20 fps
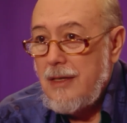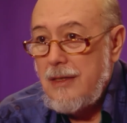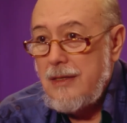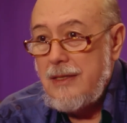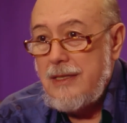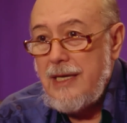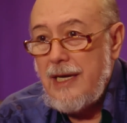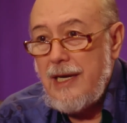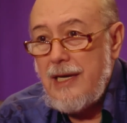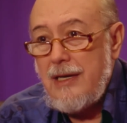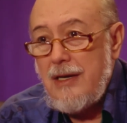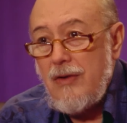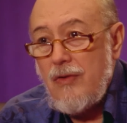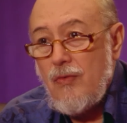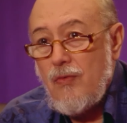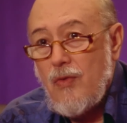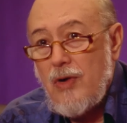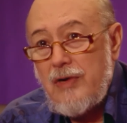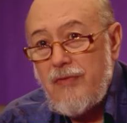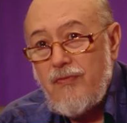Then
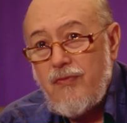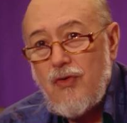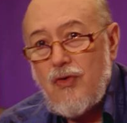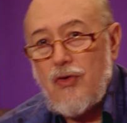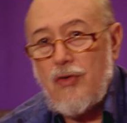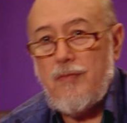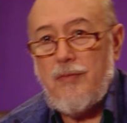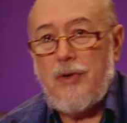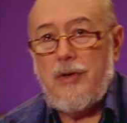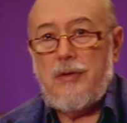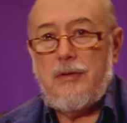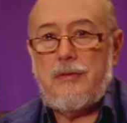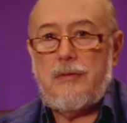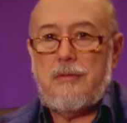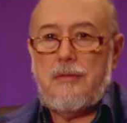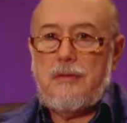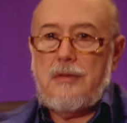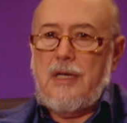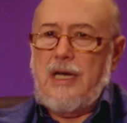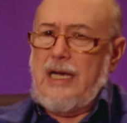what form?
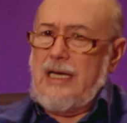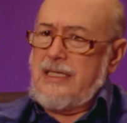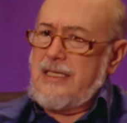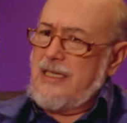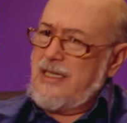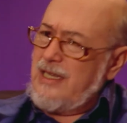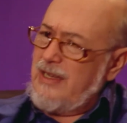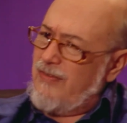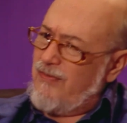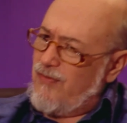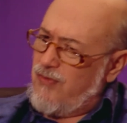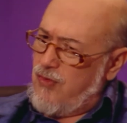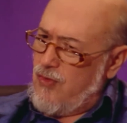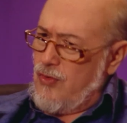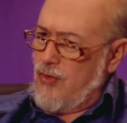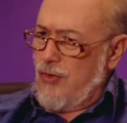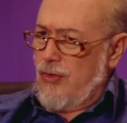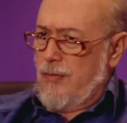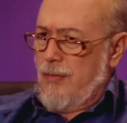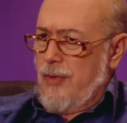Has it a
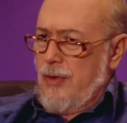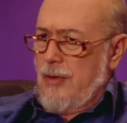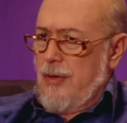form?